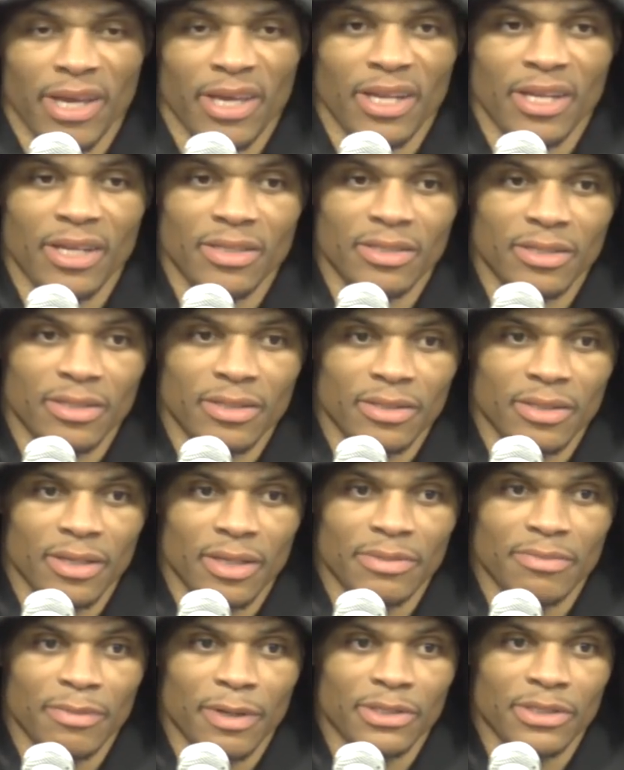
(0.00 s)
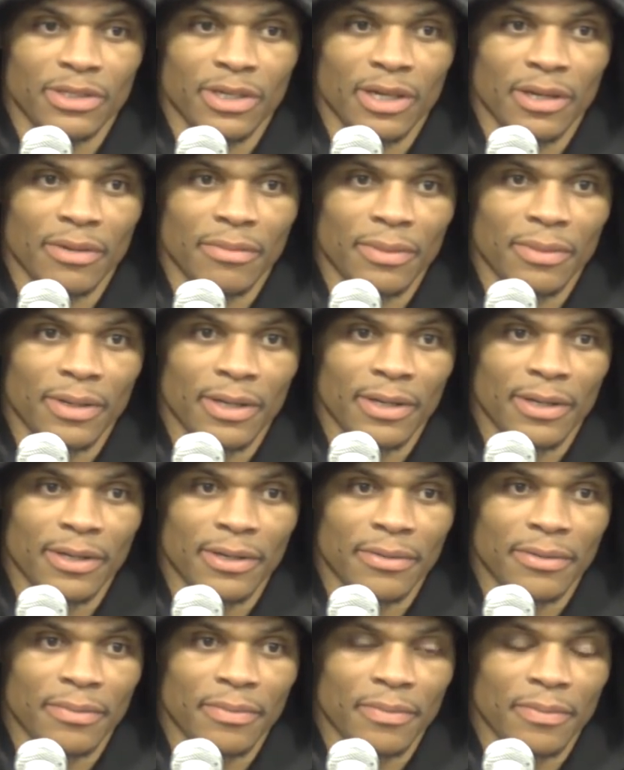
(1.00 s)
Make it easy. That's my job.
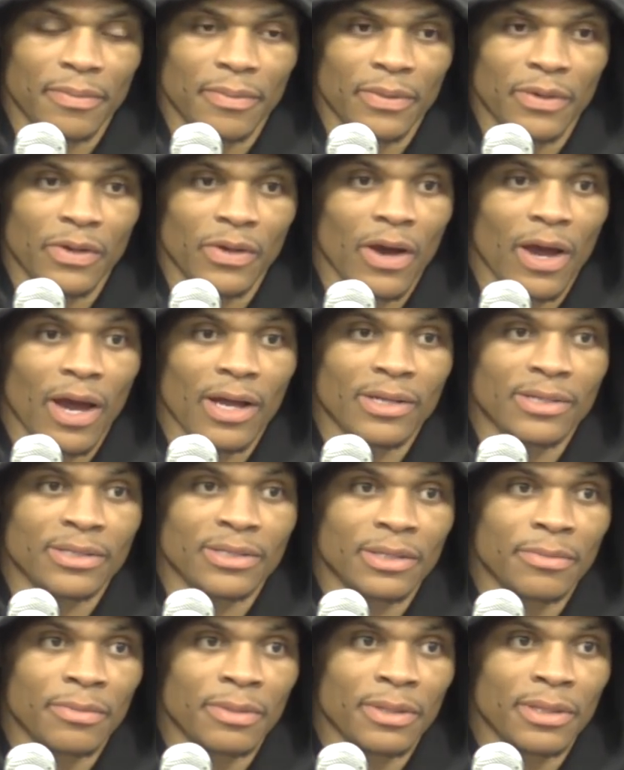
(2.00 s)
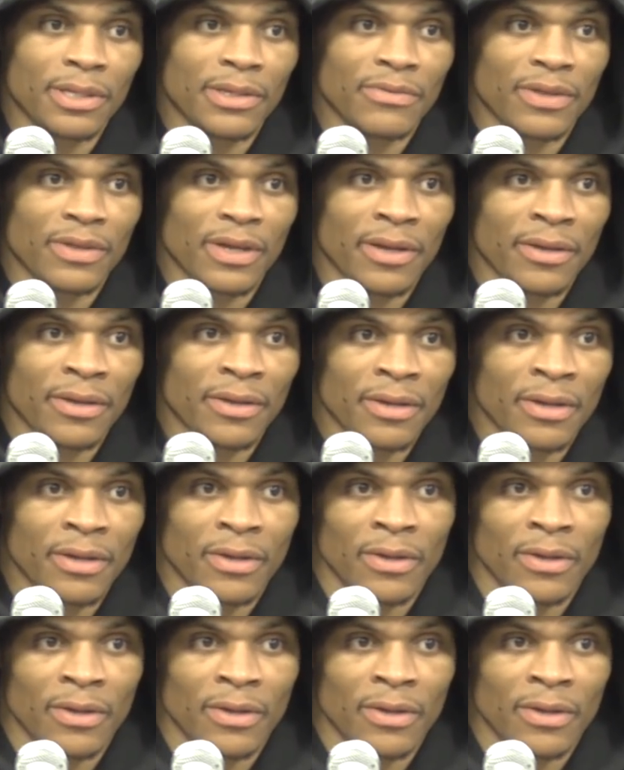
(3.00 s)
You know, I honestly believe that.